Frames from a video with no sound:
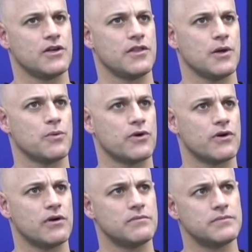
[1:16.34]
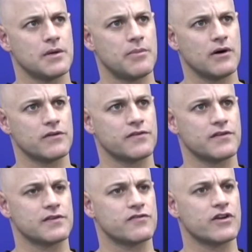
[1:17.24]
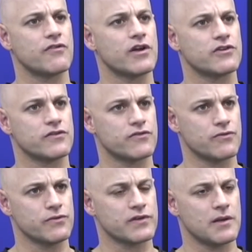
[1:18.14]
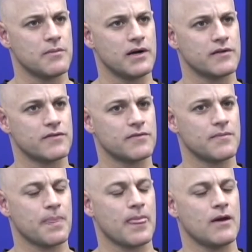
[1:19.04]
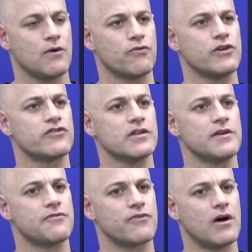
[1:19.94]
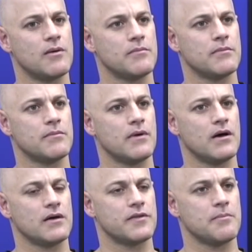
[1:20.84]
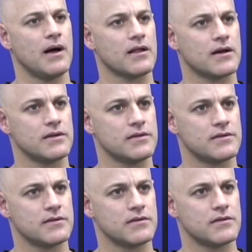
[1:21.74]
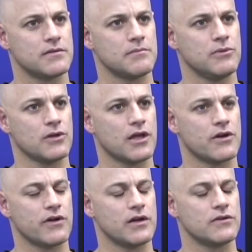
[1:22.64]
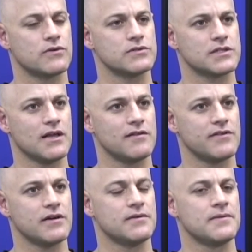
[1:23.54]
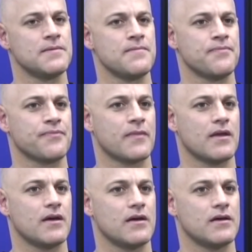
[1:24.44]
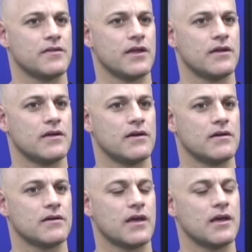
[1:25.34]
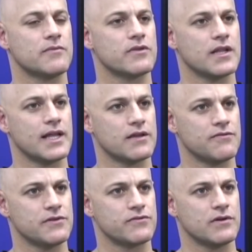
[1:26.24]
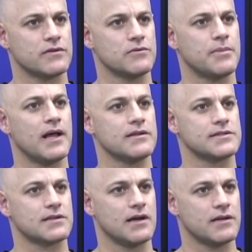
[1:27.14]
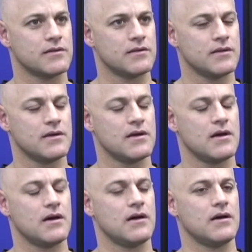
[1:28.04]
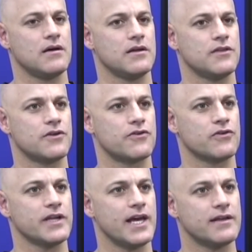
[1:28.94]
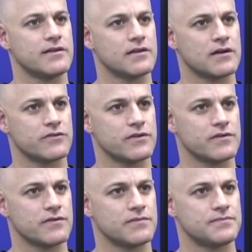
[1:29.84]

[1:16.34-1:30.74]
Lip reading: They were about 6 generations Jerusalemites, originally from the Balkan, Bulgaria and Yugoslavia. They came to the land of Israel, to Palestine, in the early 1800s.